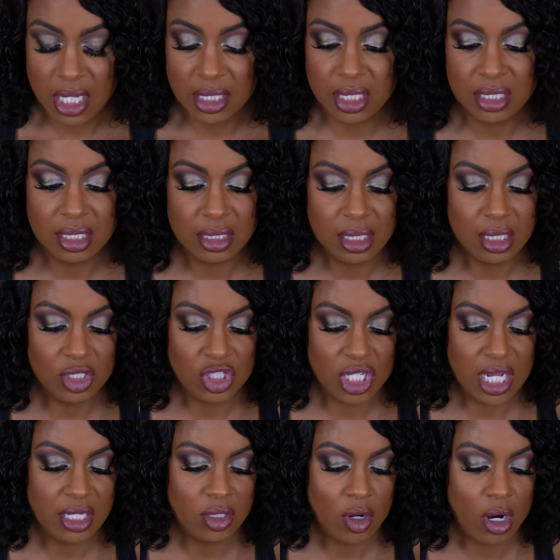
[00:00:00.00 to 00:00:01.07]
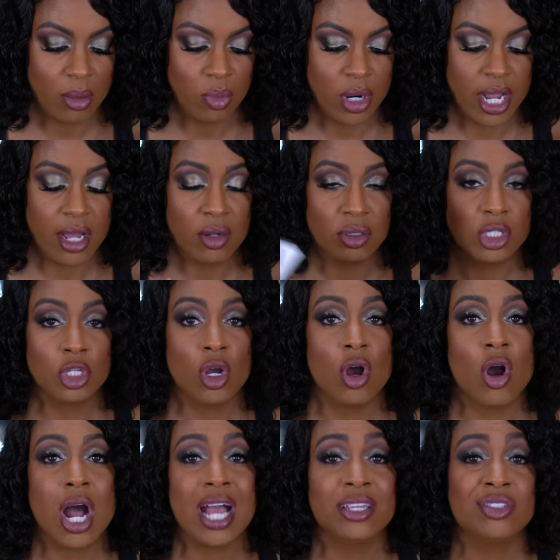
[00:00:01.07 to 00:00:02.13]
This is in the shade Dark Brown.
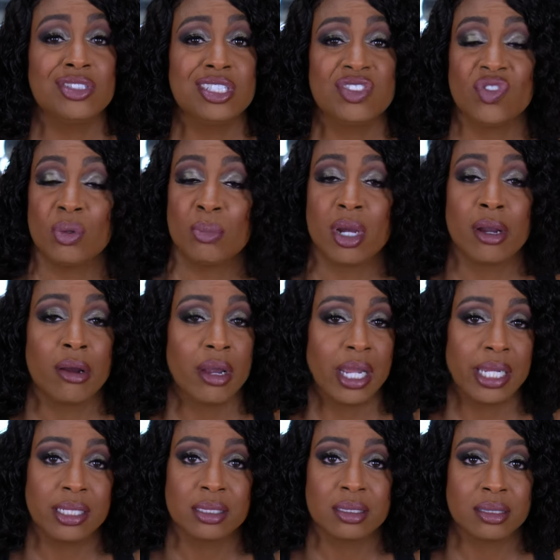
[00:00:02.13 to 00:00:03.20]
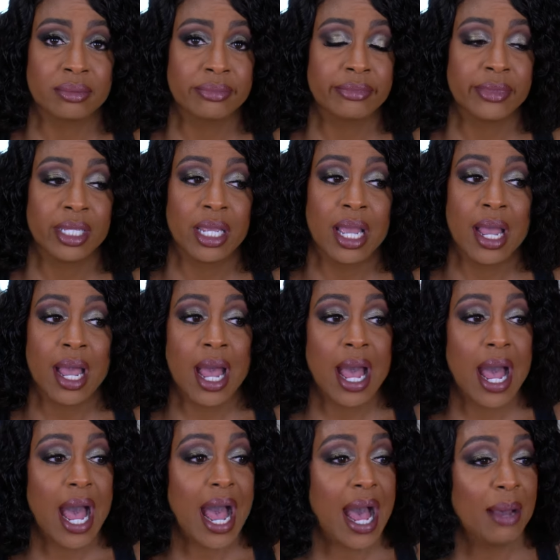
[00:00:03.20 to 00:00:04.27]
Y'all, I use this for my grays.
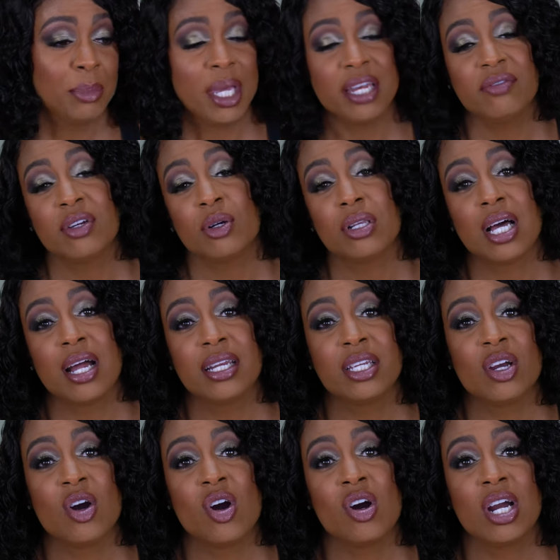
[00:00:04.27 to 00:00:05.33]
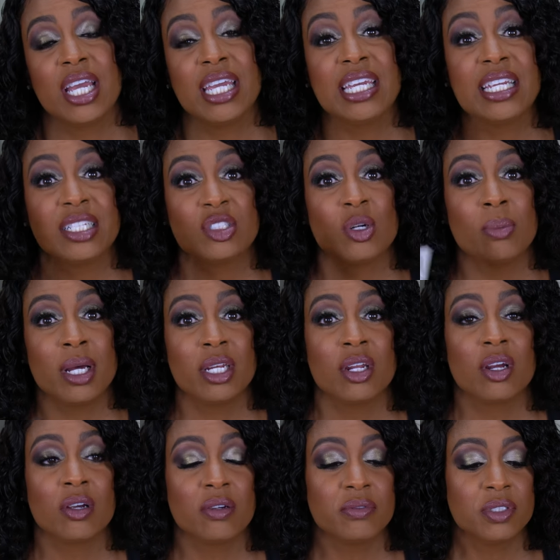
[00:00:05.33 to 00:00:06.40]
I'm not even gonna lie to y'all, it gets on my
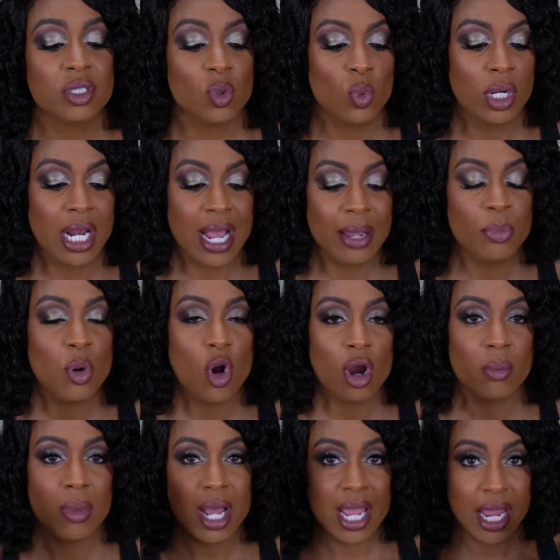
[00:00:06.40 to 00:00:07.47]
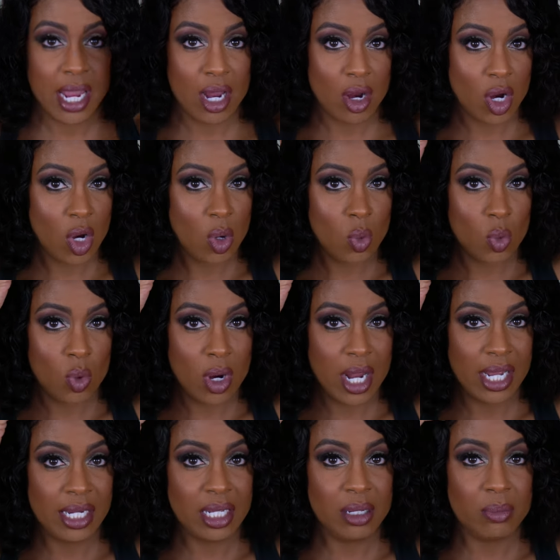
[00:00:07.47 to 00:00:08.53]
nerves. When I part my hair
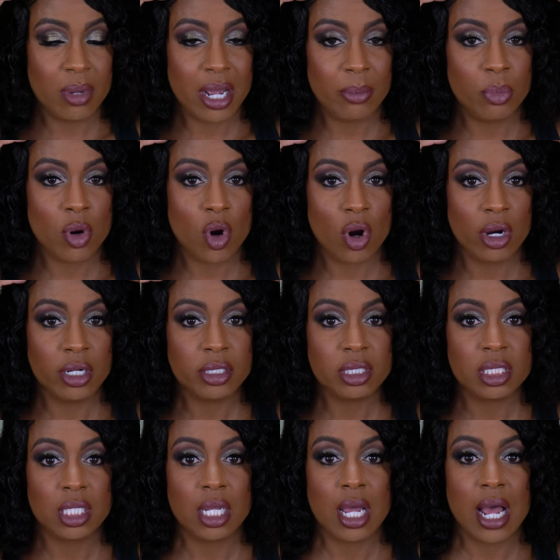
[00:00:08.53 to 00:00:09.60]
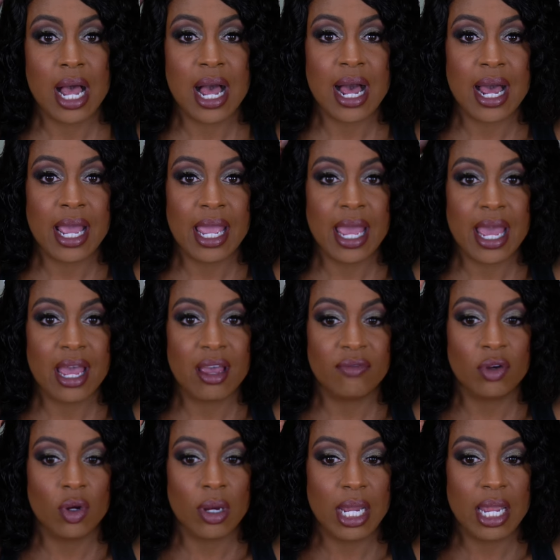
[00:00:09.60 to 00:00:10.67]
right in my part, I
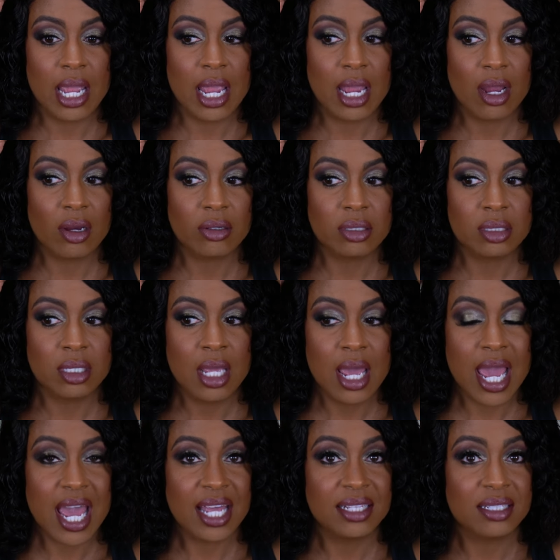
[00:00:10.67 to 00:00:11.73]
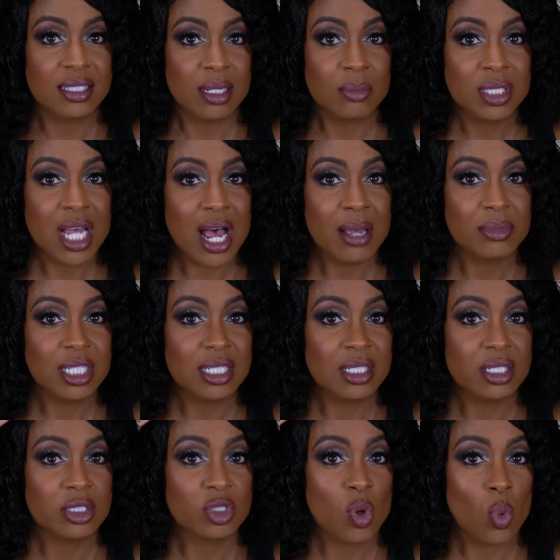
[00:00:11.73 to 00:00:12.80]
have gray hairs, and sometimes it
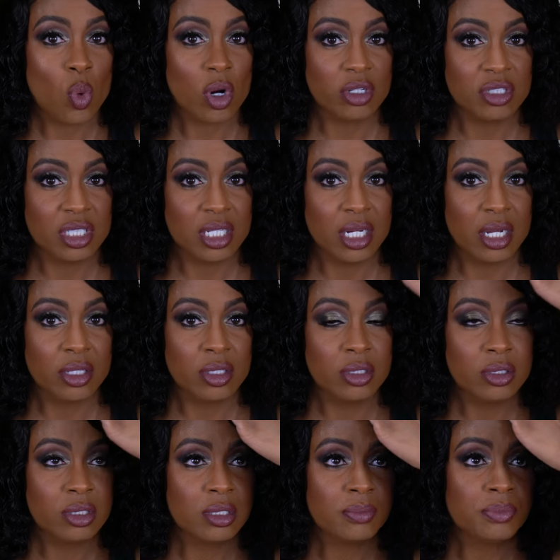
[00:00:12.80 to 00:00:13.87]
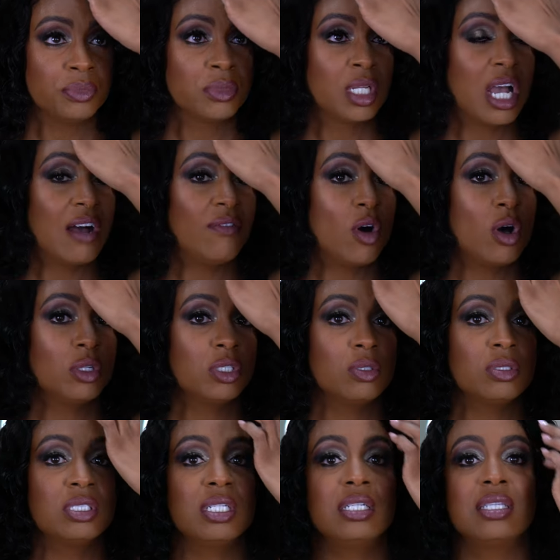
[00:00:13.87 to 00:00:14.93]
looks worse than others. I've
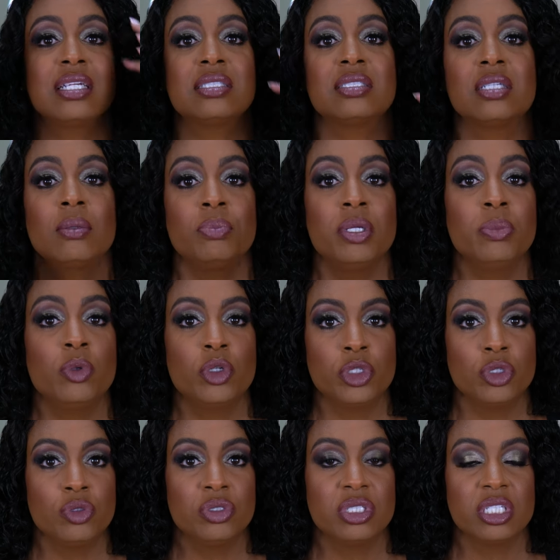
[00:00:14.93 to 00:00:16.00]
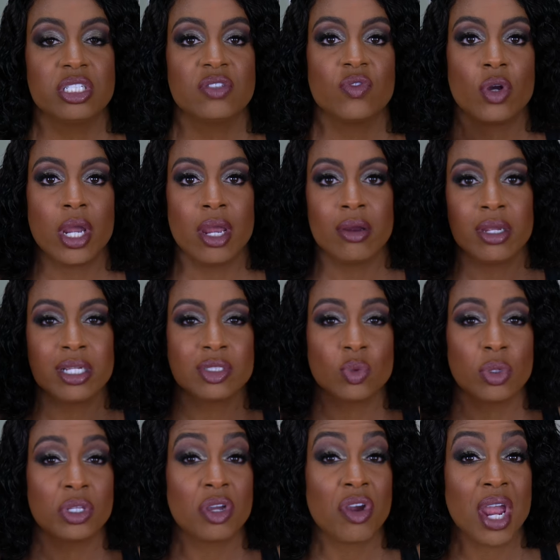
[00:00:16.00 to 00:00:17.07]
also seen that some people use this for areas
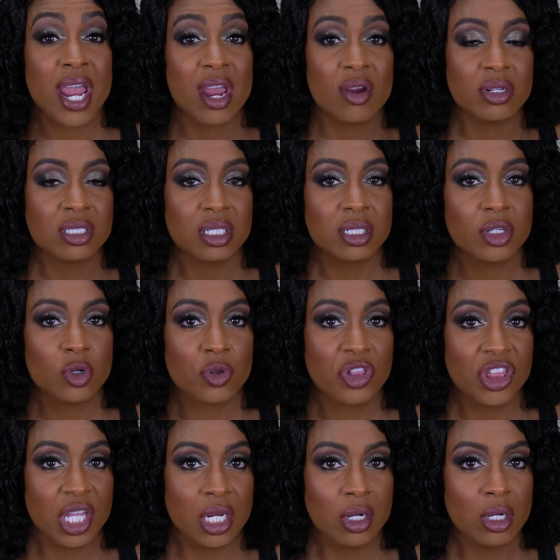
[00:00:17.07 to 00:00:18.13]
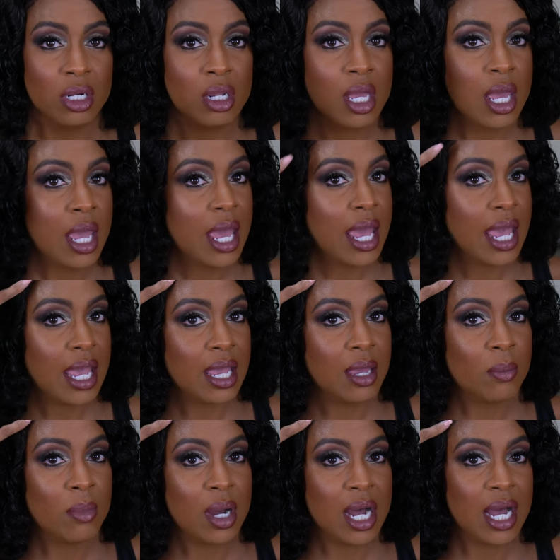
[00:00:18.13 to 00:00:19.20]
where their hair is a little thinner,
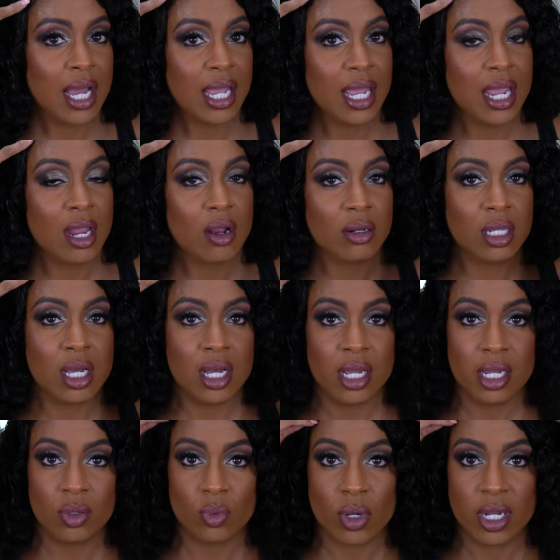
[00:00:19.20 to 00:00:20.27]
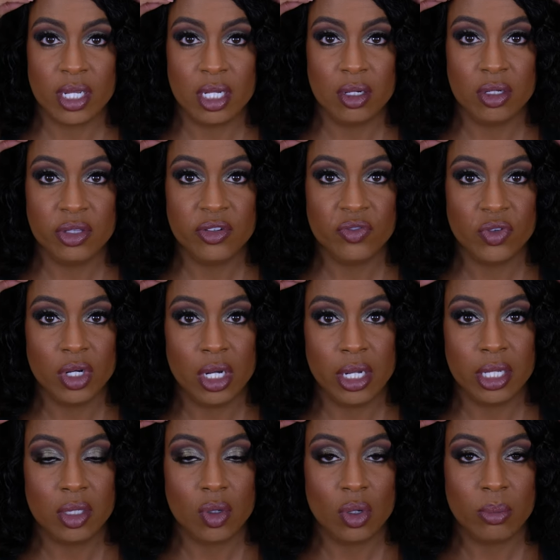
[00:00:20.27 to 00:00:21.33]
and my hairline right here in the
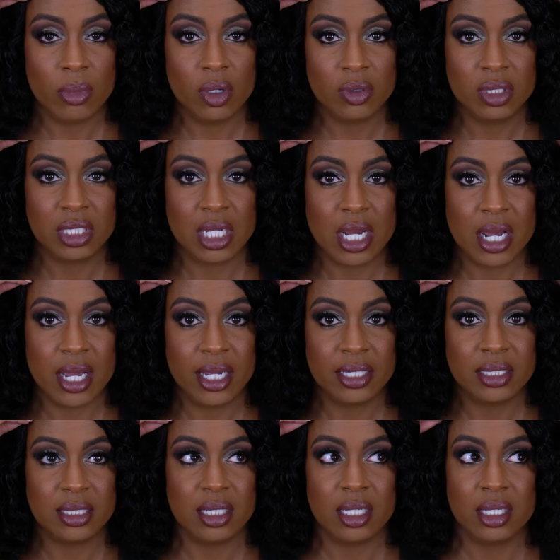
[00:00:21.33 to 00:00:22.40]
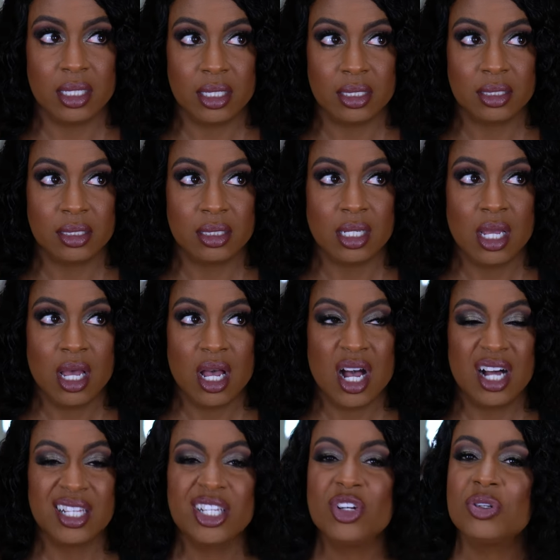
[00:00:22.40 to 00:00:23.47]
front on both sides is
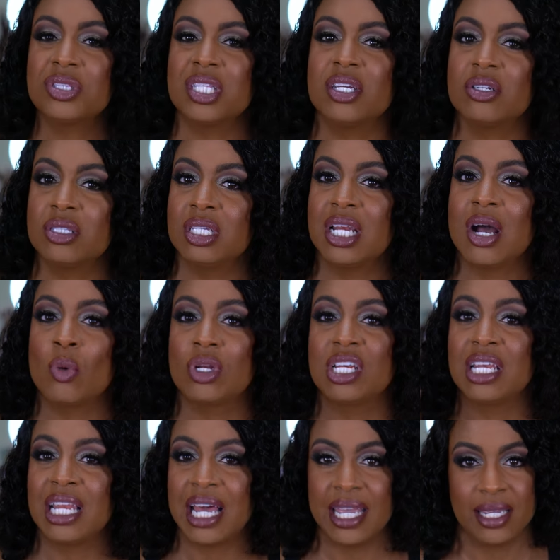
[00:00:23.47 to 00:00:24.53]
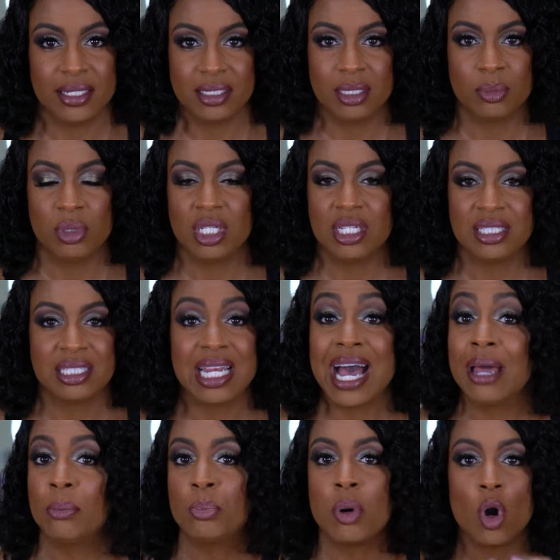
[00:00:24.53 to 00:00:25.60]
a little thinner than I would like it to be. It's
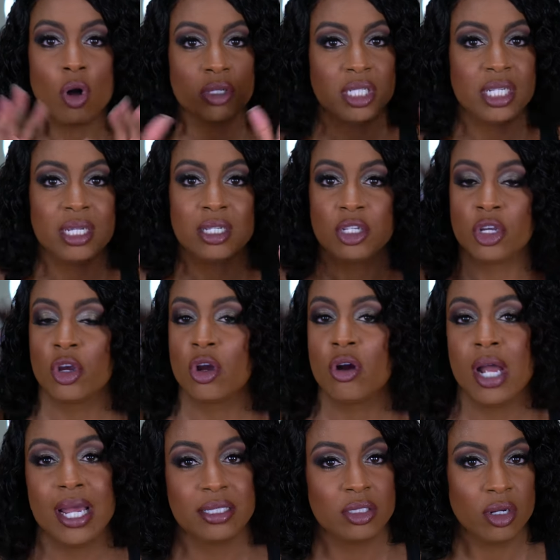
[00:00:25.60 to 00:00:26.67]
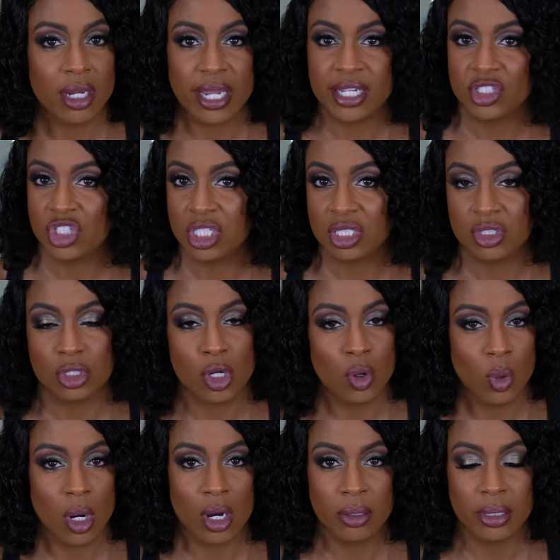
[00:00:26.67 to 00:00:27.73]
not balding. Your girl has her edges,
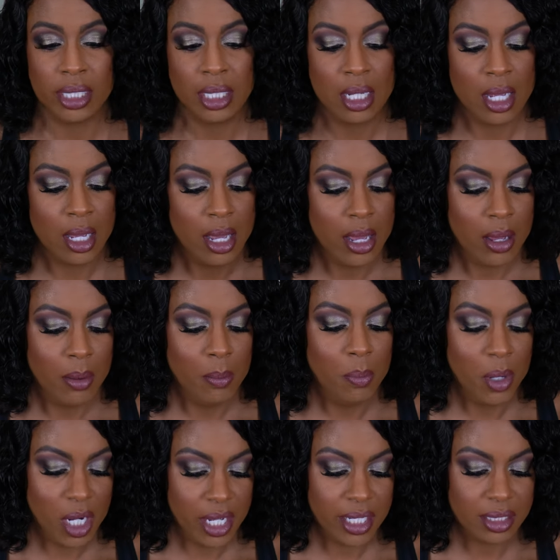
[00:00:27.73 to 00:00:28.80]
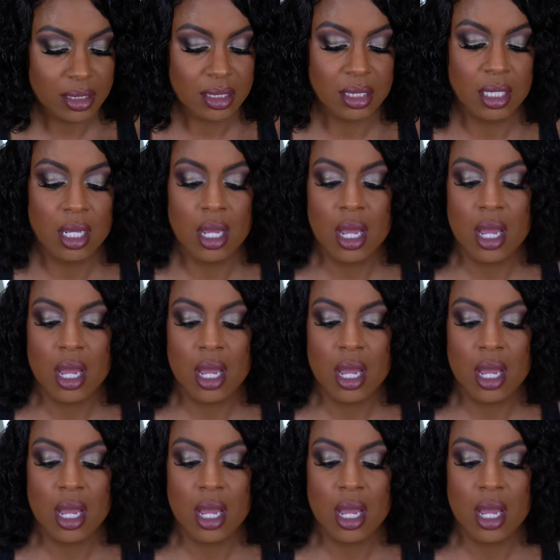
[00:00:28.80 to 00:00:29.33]
don't worry. But